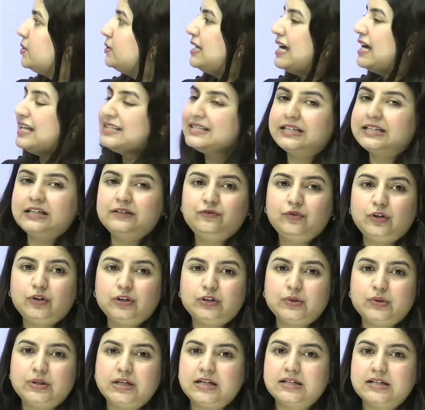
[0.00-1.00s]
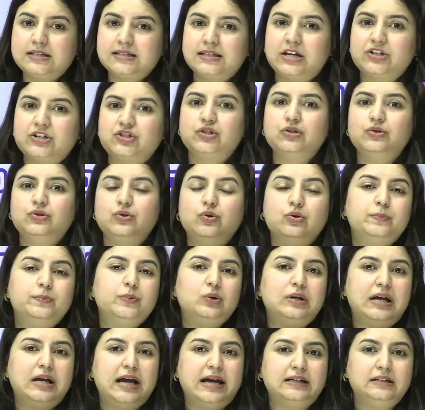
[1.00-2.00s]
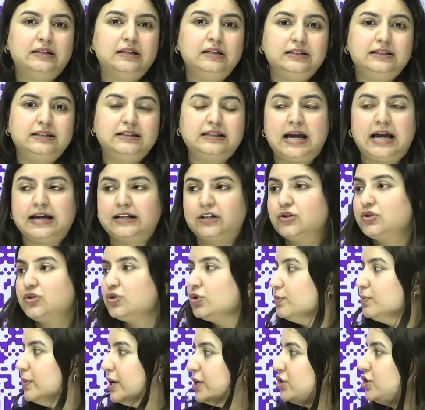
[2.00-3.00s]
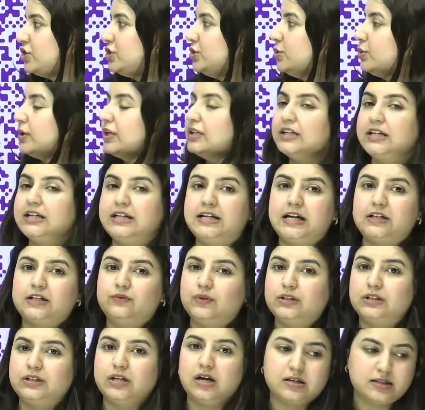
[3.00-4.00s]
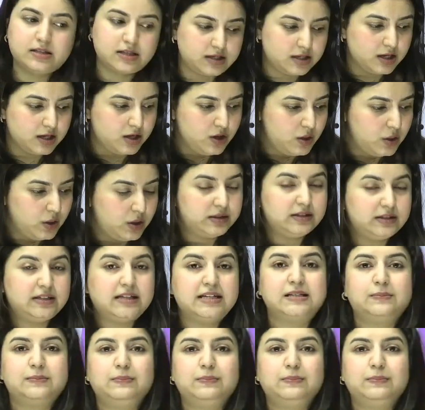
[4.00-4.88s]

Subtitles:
that's it for today's session. Hope you liked it. Thank you so much. You can connect with us on these